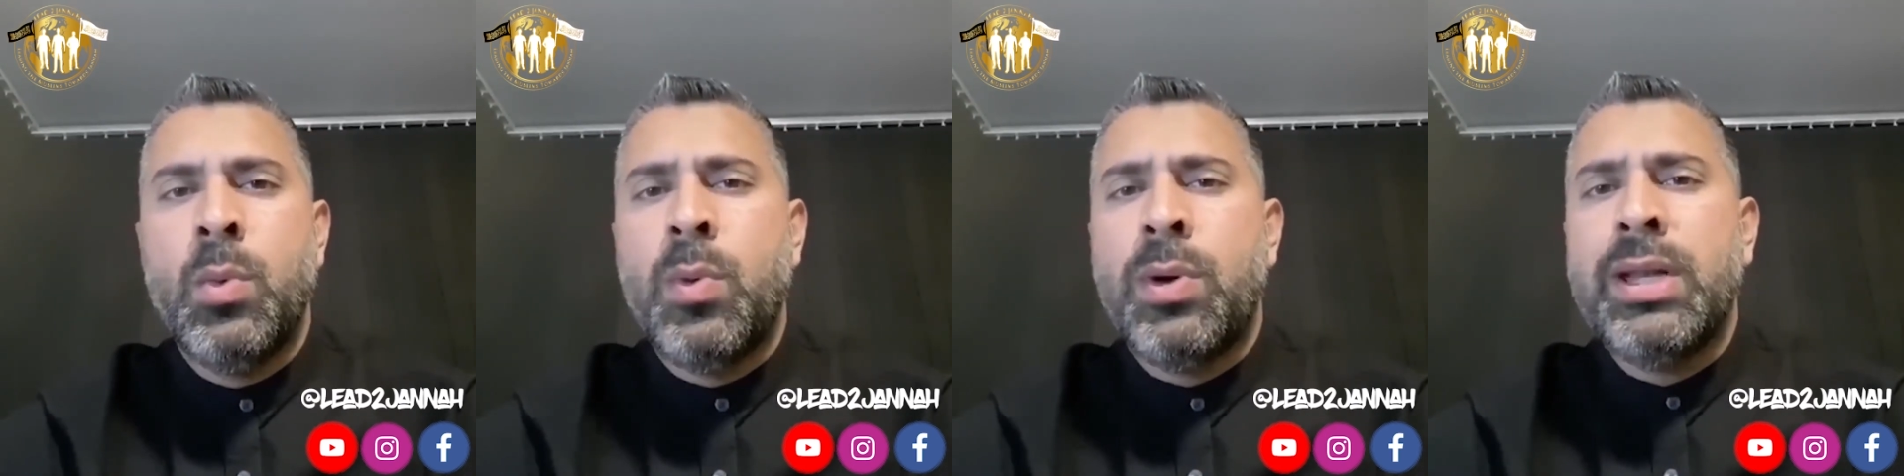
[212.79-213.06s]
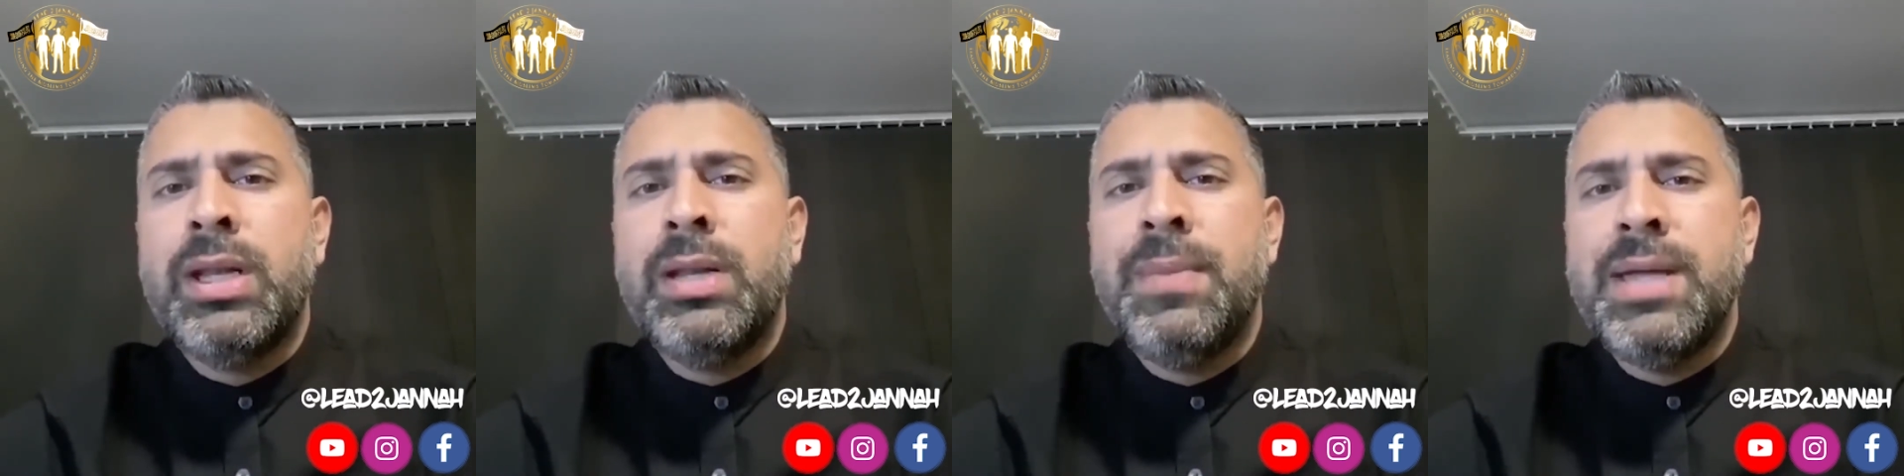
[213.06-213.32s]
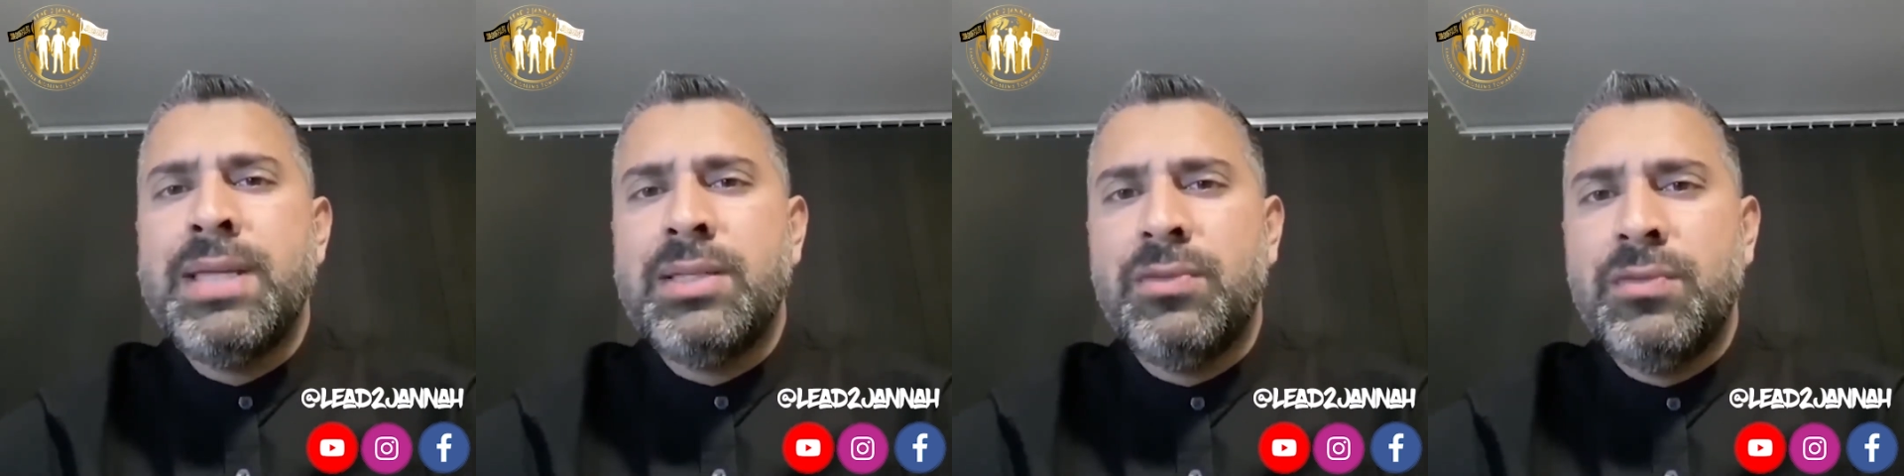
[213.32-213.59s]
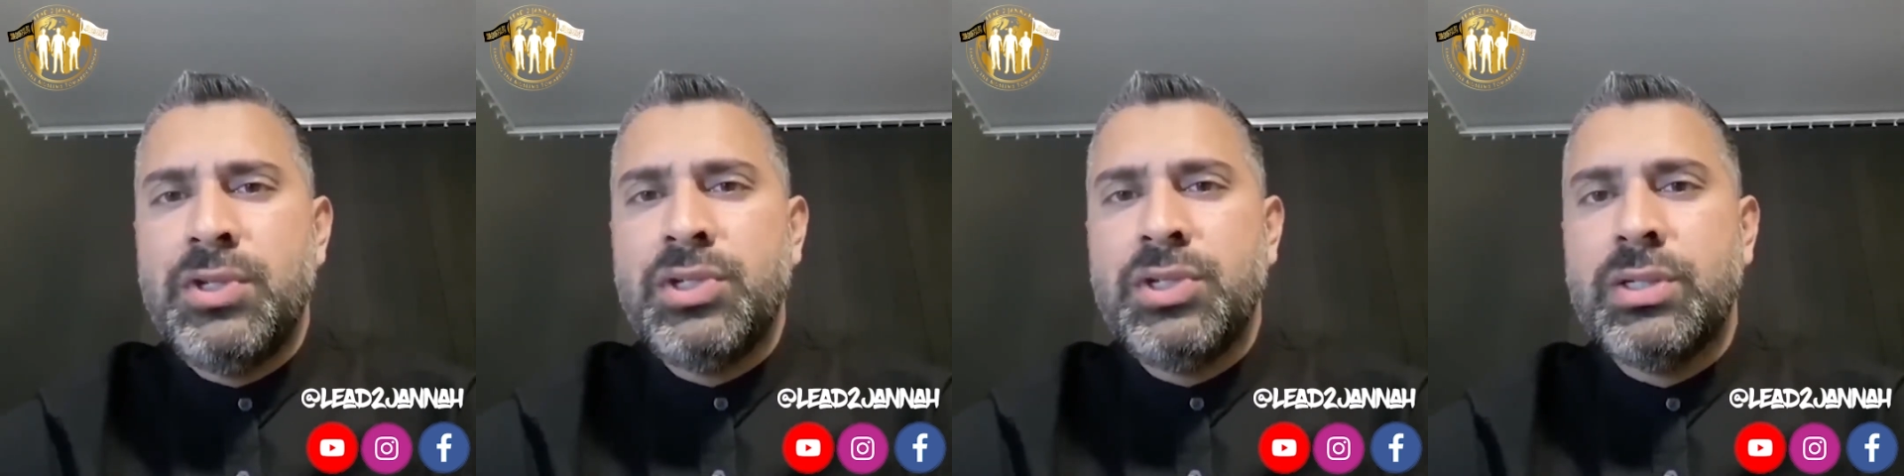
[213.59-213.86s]
What an
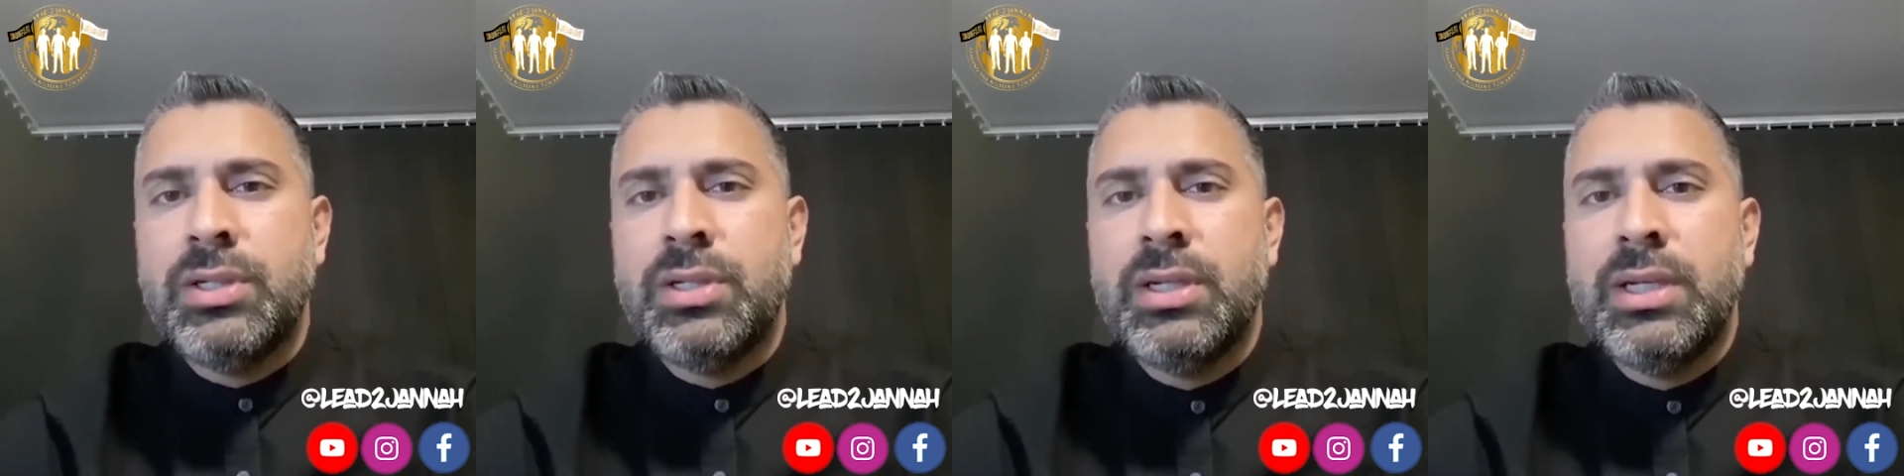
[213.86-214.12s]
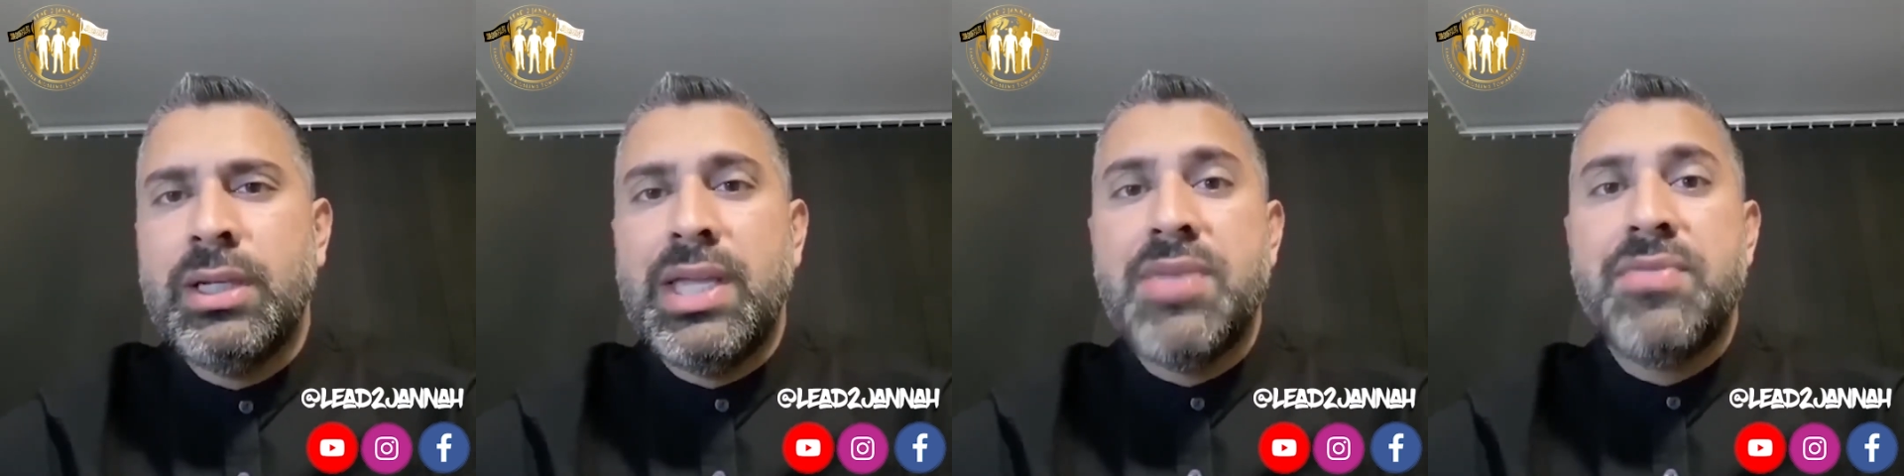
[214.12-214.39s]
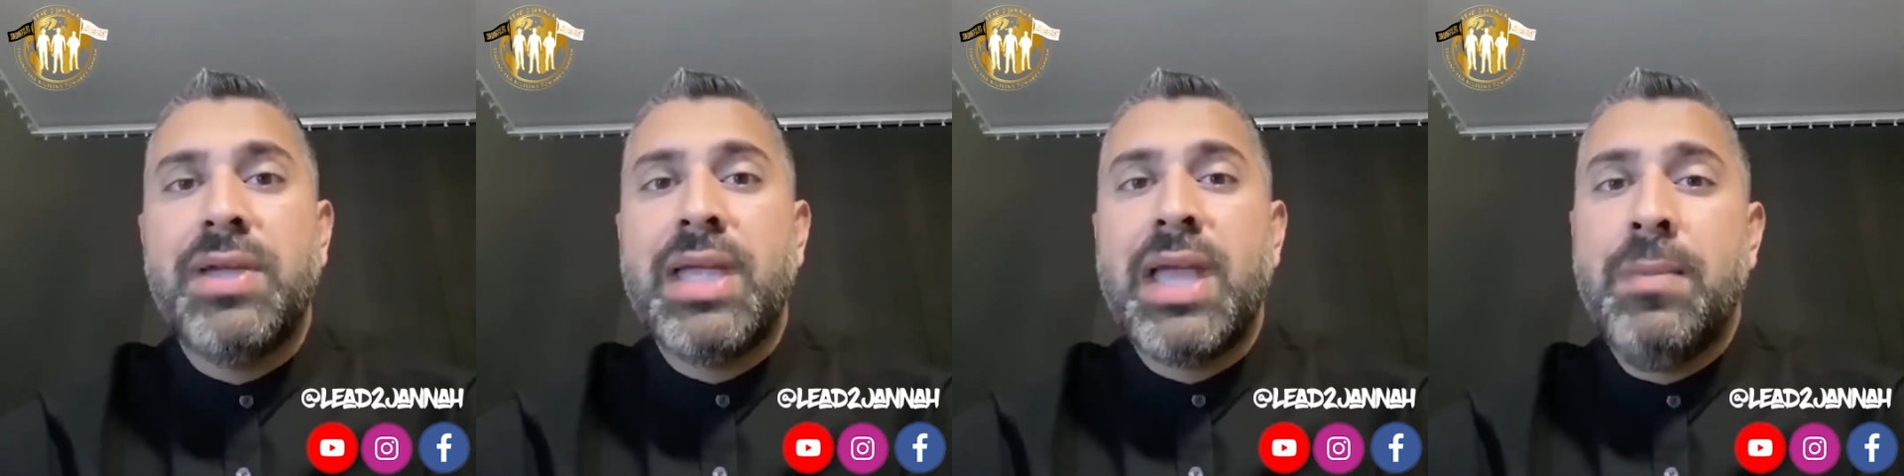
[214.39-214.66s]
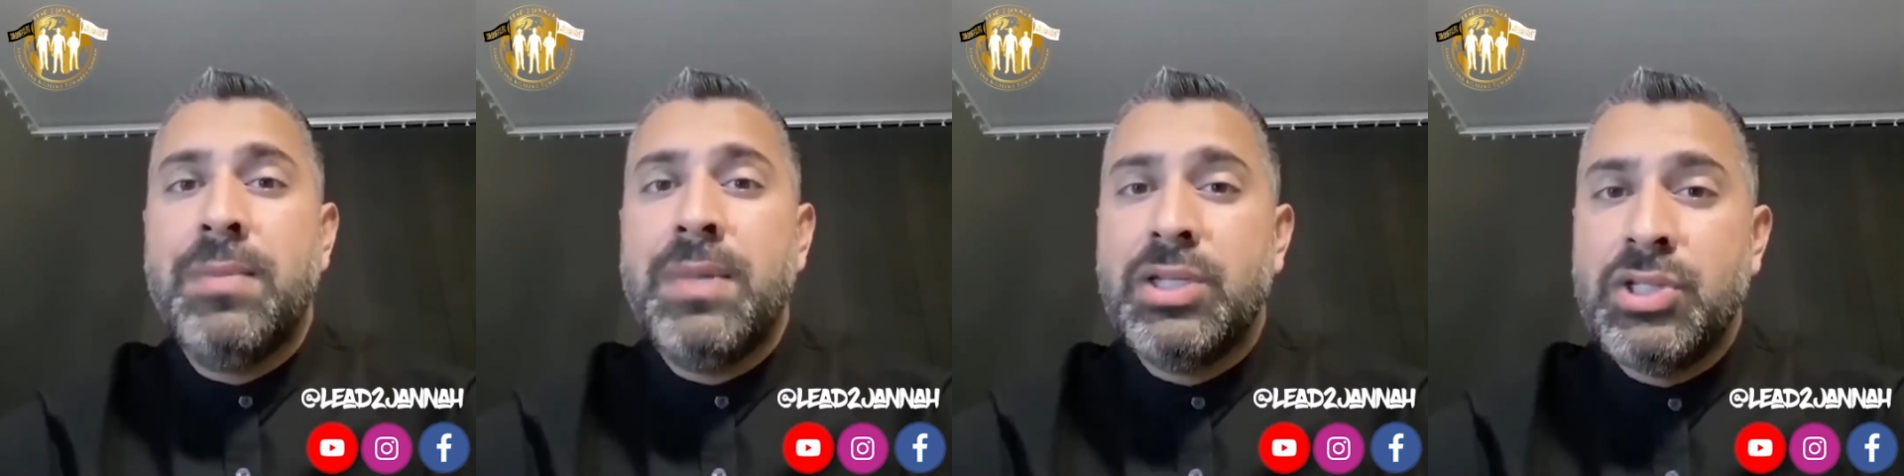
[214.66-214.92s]
amazing vision if it can be